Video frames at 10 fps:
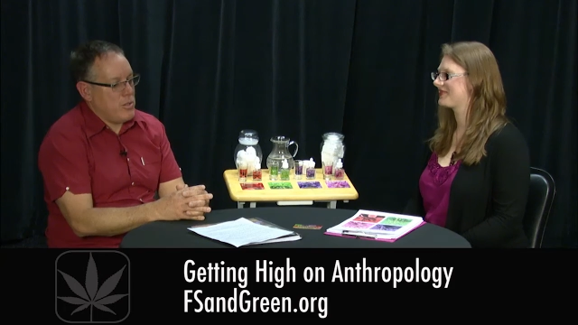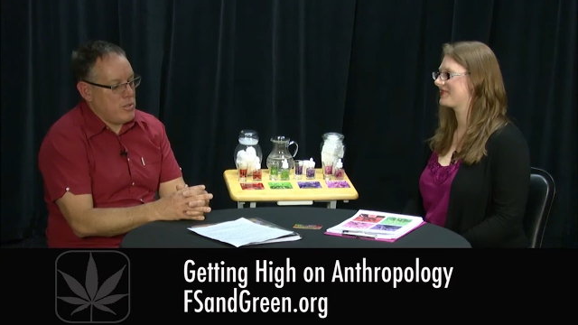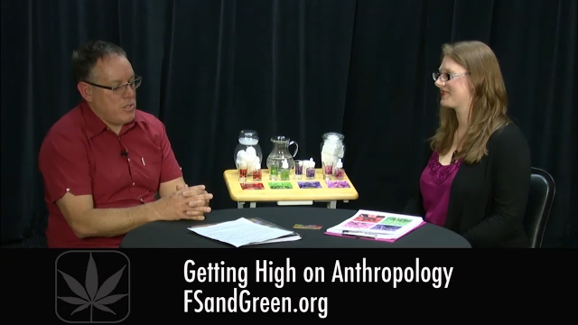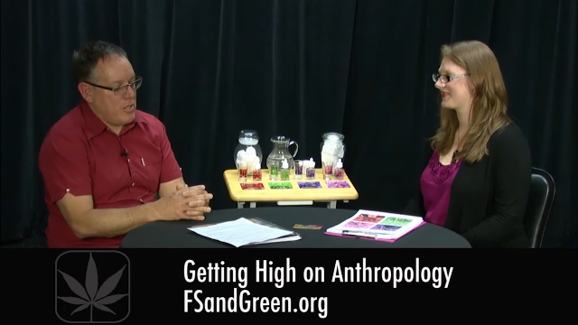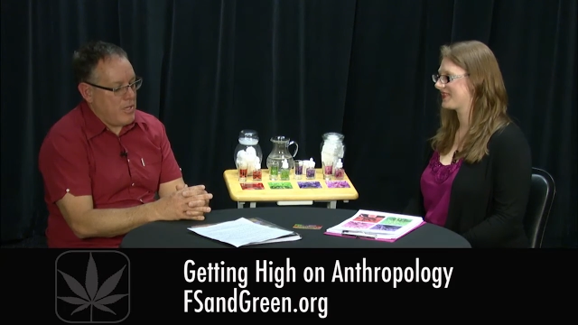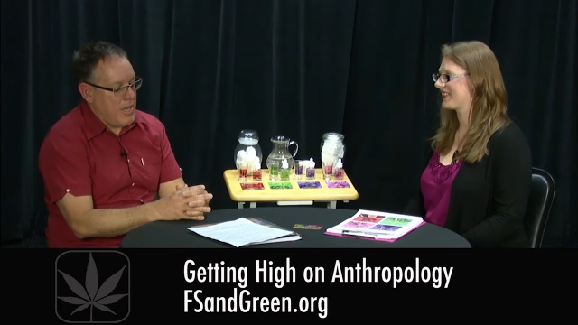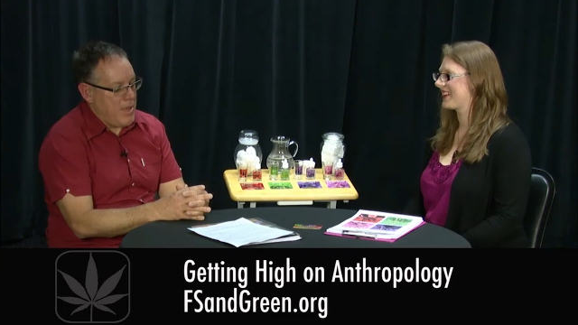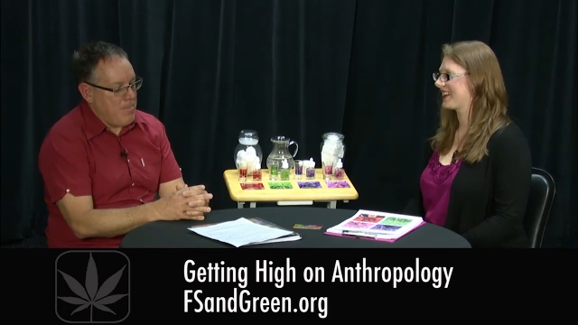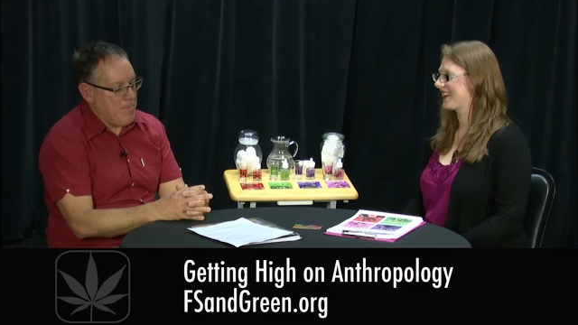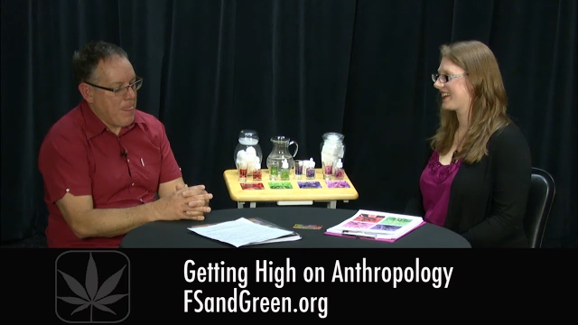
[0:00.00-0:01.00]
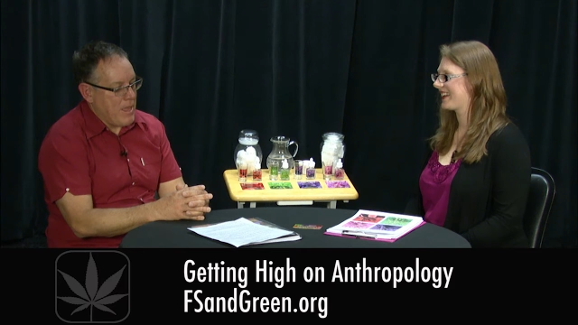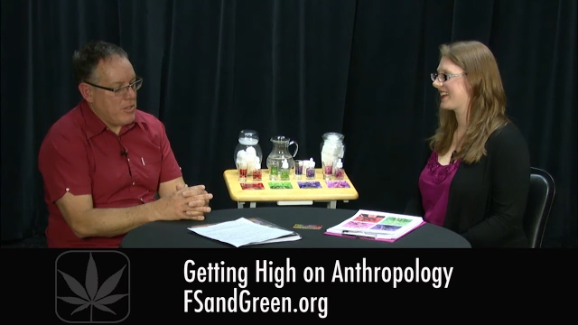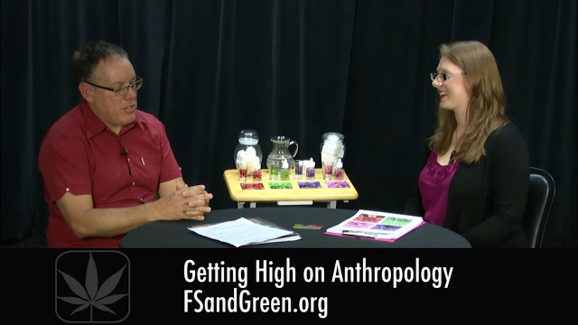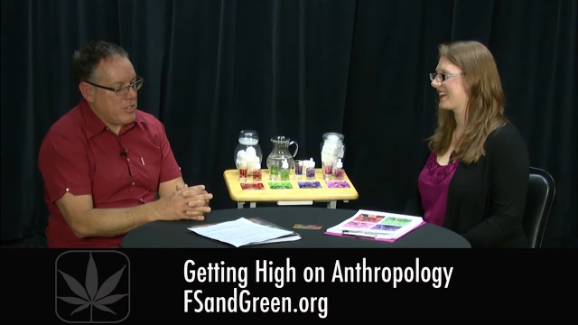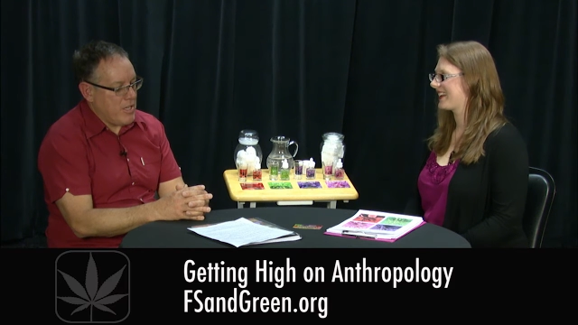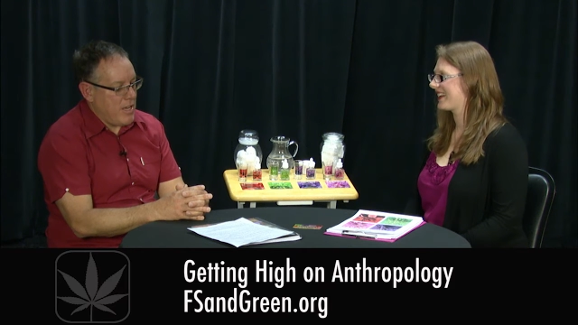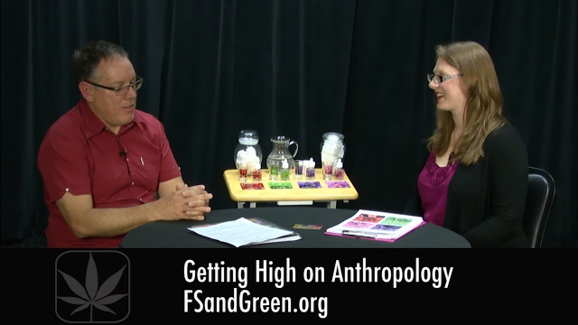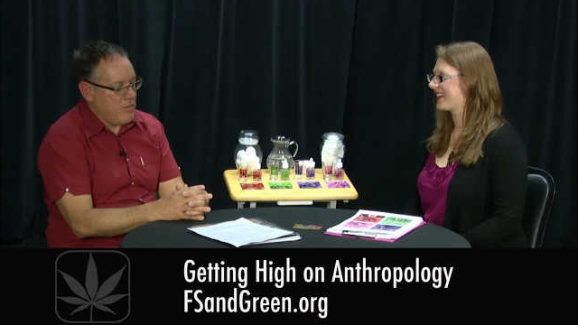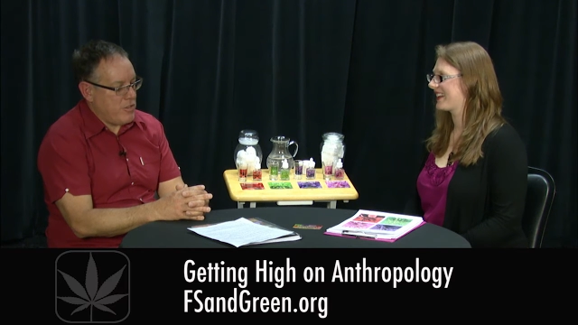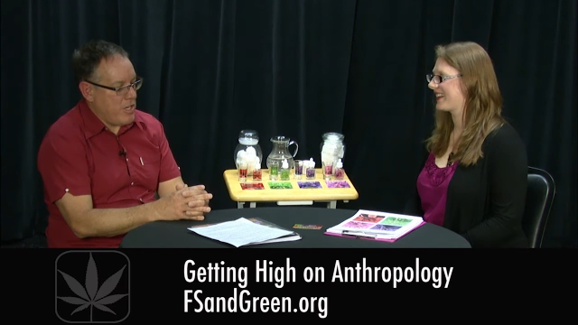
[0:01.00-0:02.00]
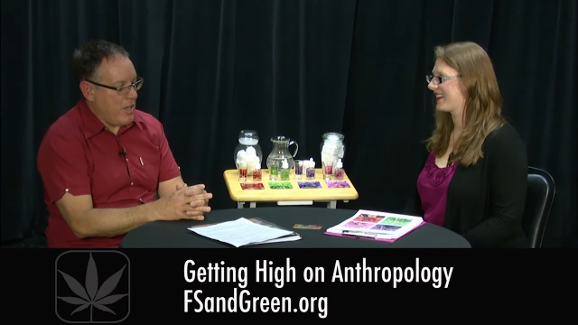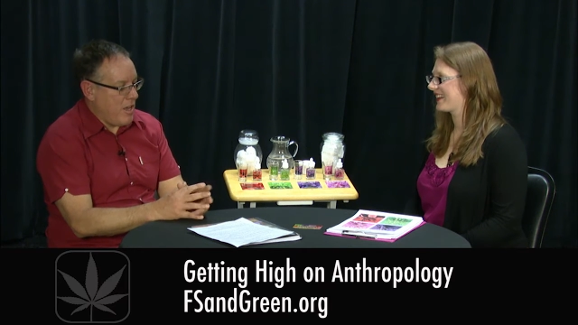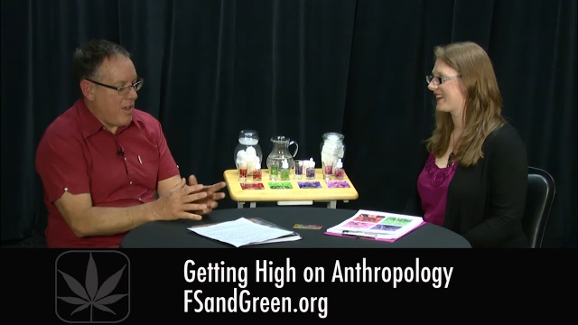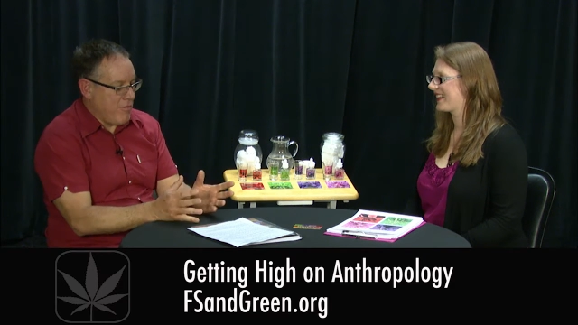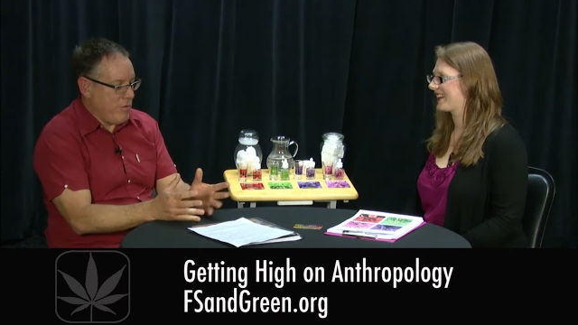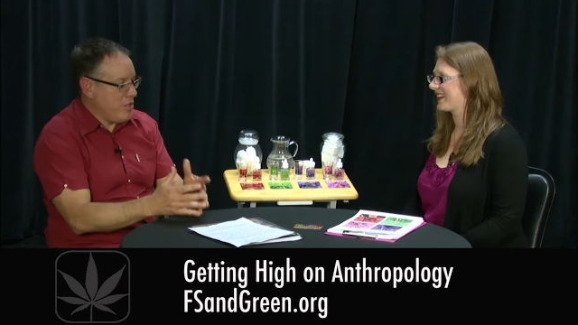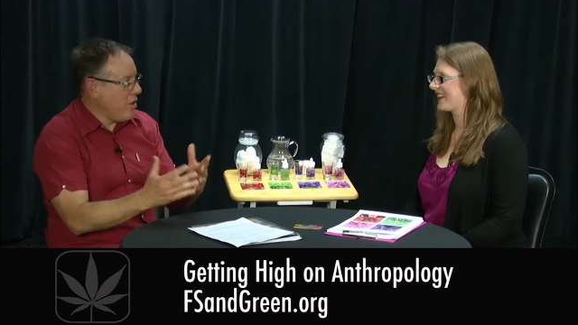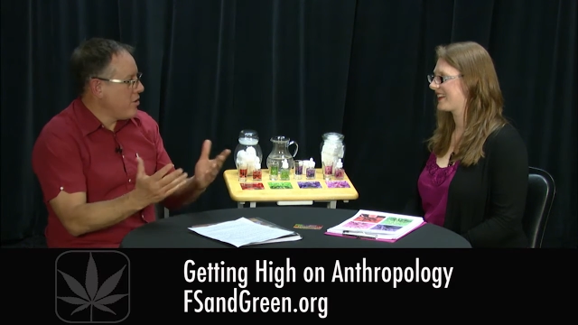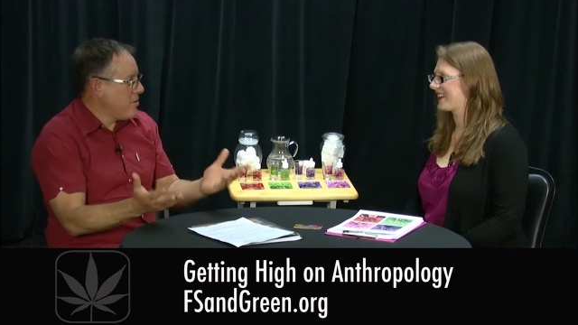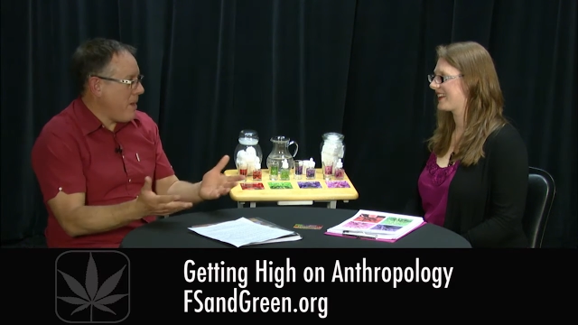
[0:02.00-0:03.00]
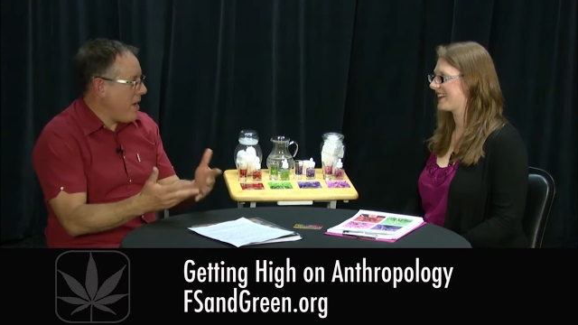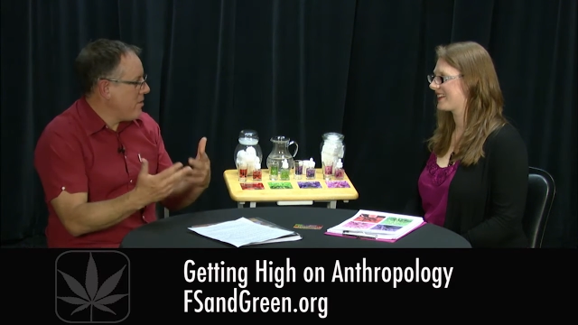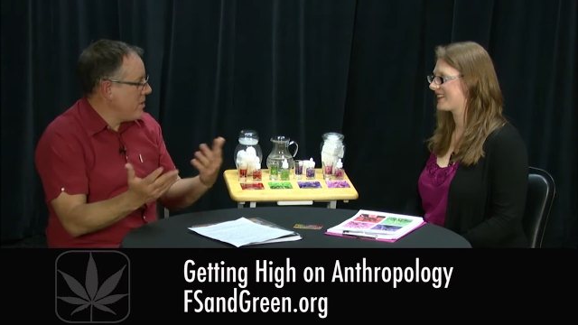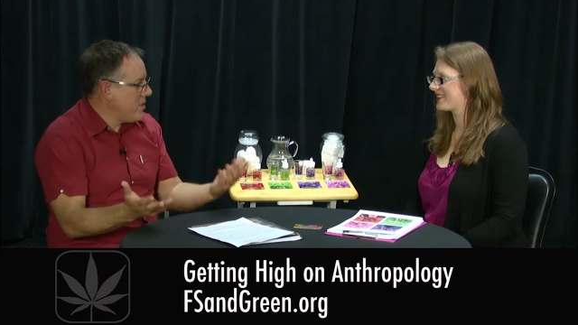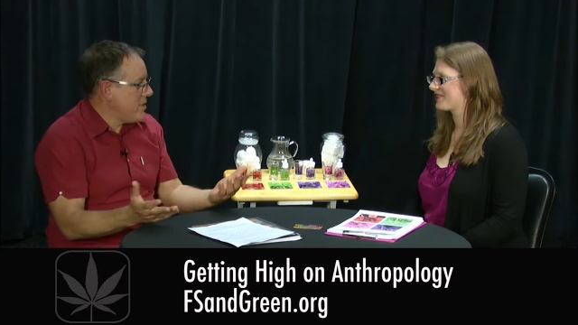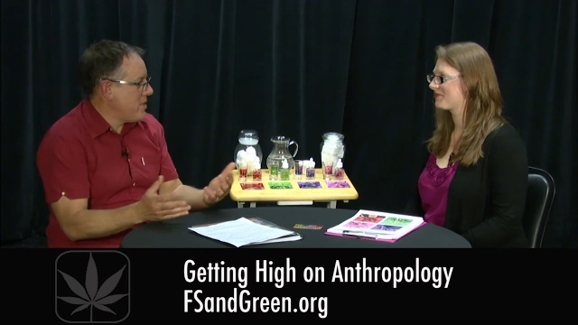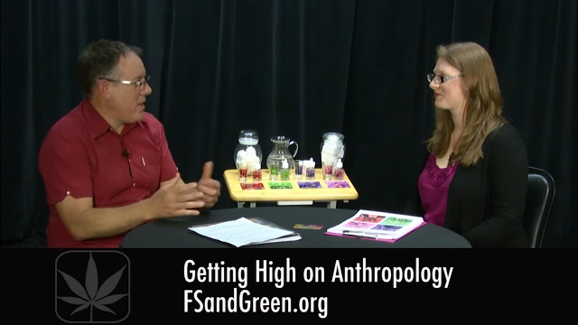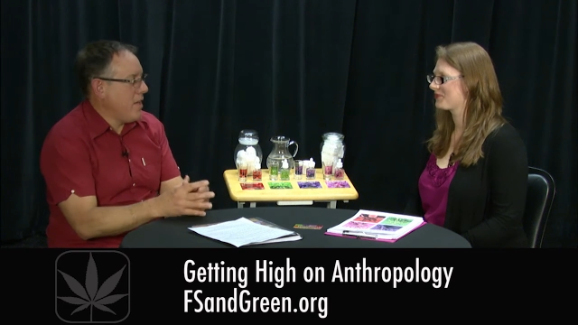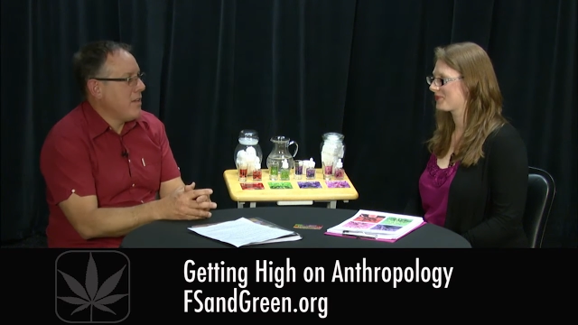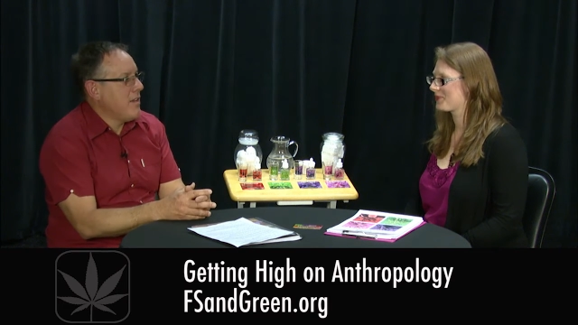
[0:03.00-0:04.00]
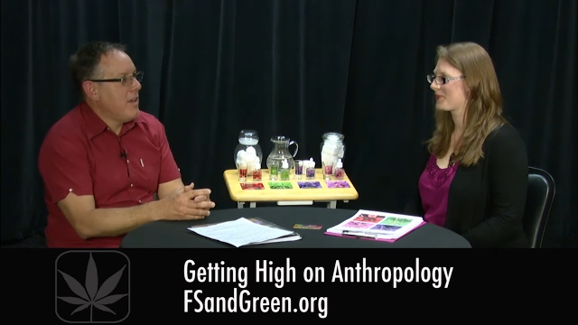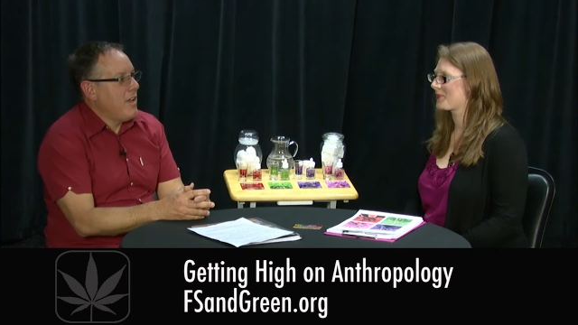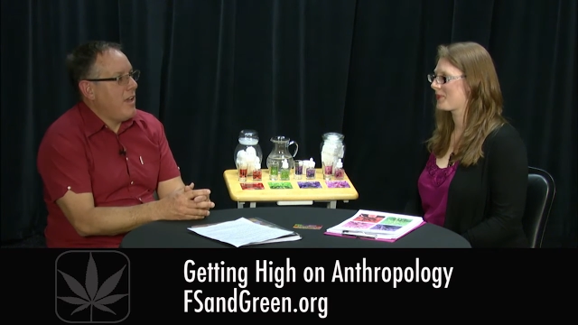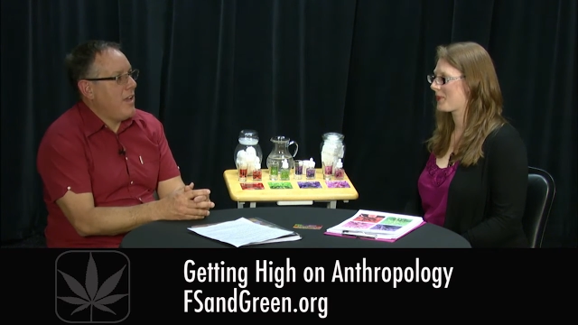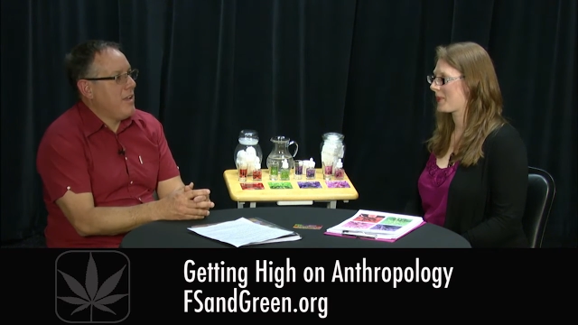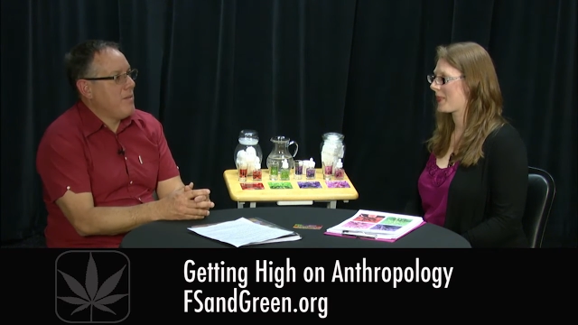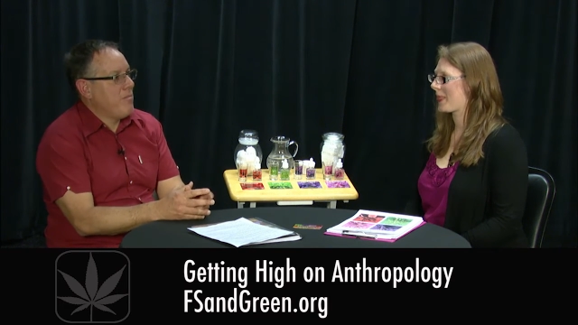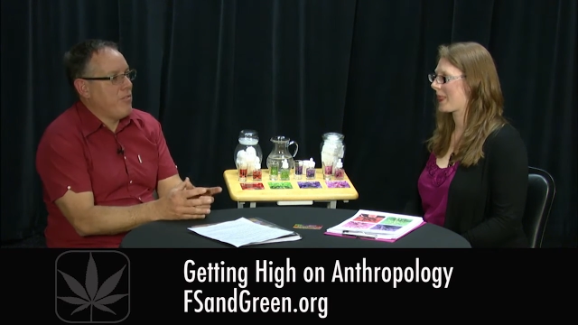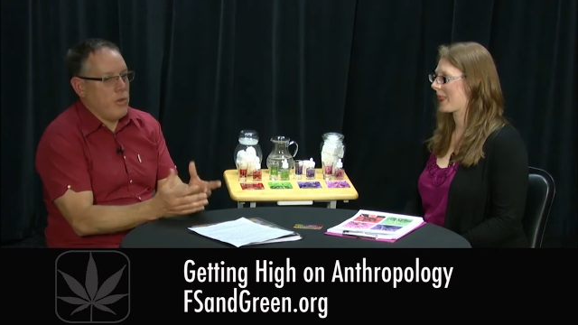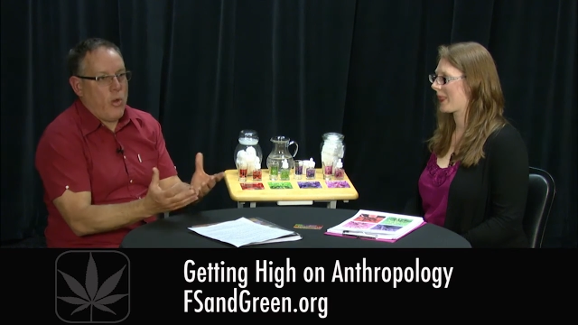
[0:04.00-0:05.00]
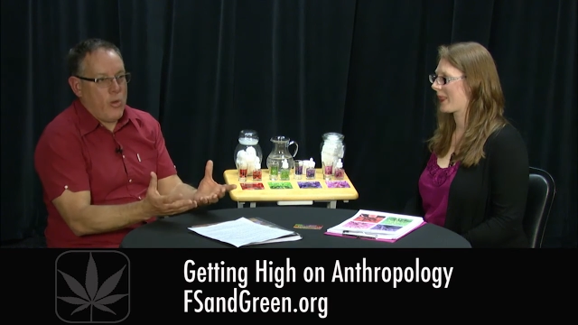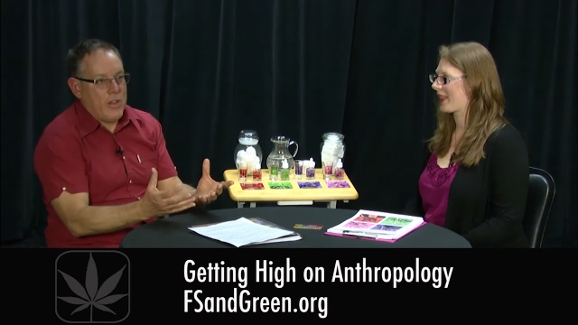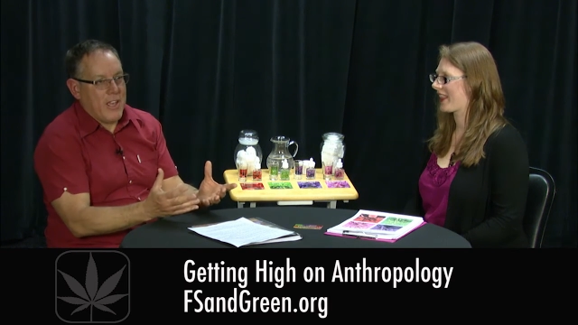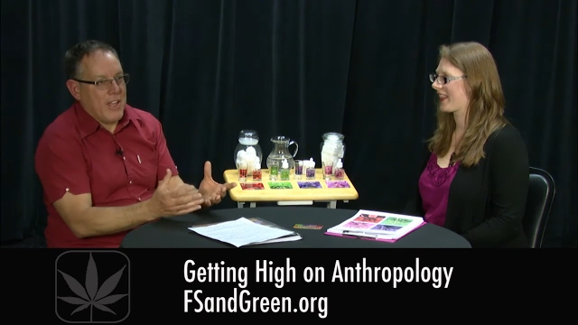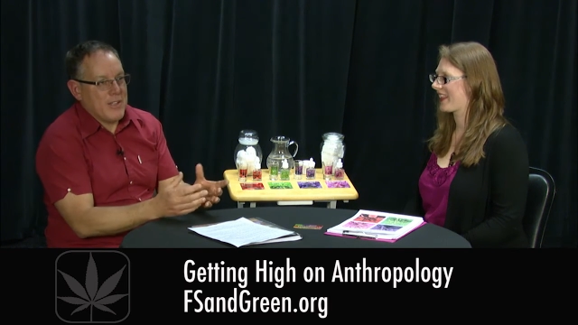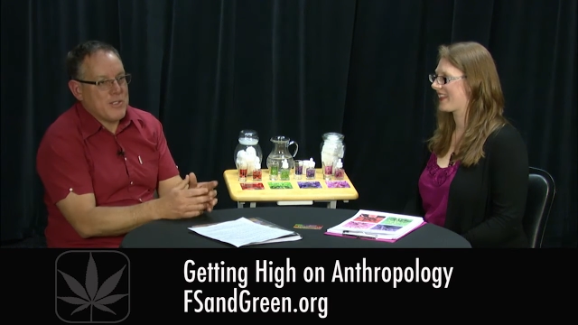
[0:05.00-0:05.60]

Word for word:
Speaker 1: to um, just kind of shake off, recharge the batteries, and and feel whole again.